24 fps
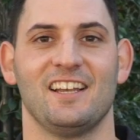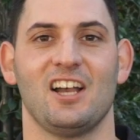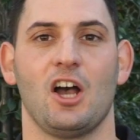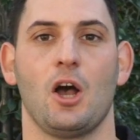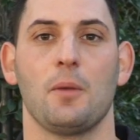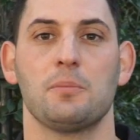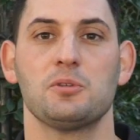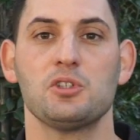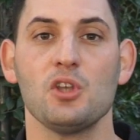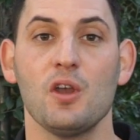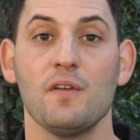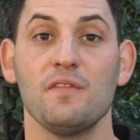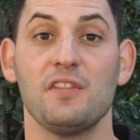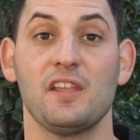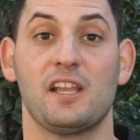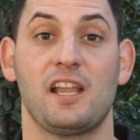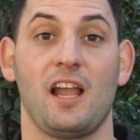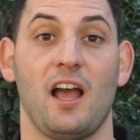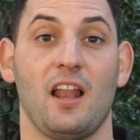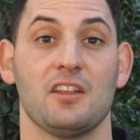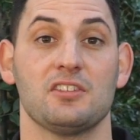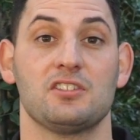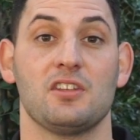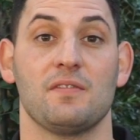Observe the
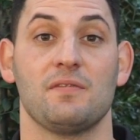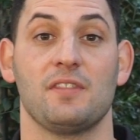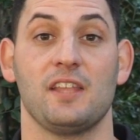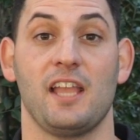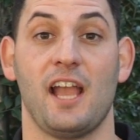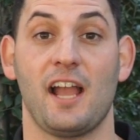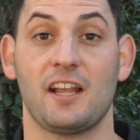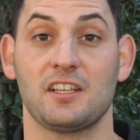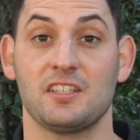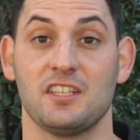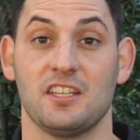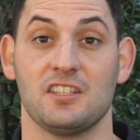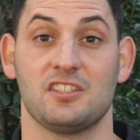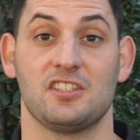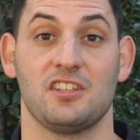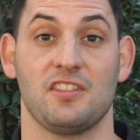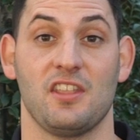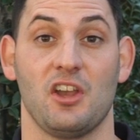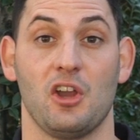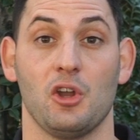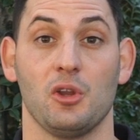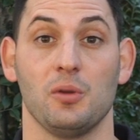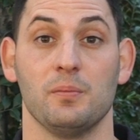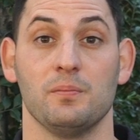colours of the accents in
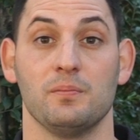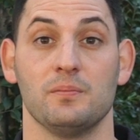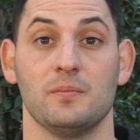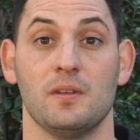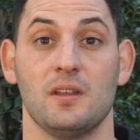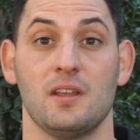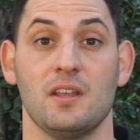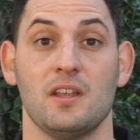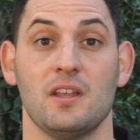the home,